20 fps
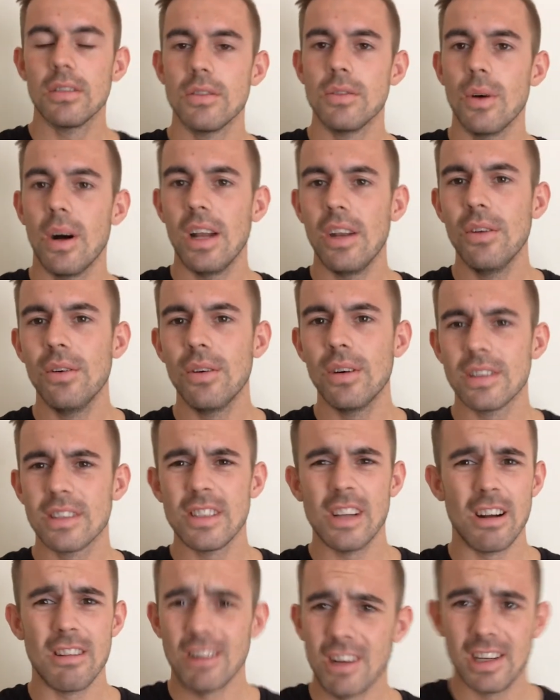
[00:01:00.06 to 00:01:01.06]
So I know
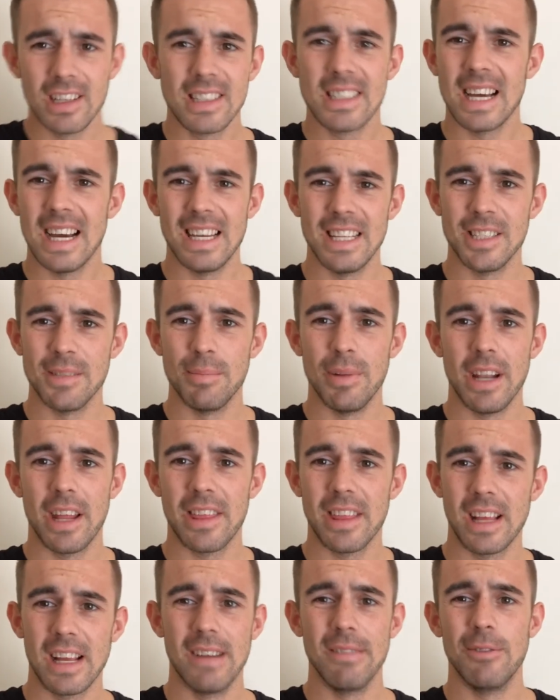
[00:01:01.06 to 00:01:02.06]
it's not right at times, but I
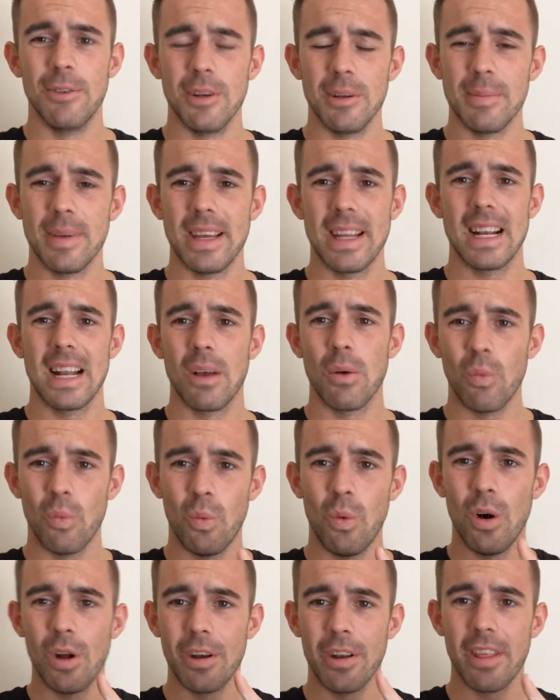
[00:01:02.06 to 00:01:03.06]
think I've only painted like
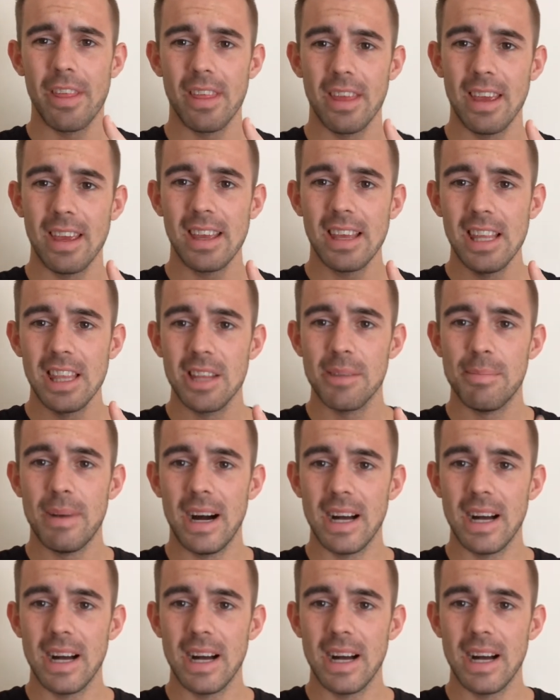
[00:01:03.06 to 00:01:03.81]
one thing in the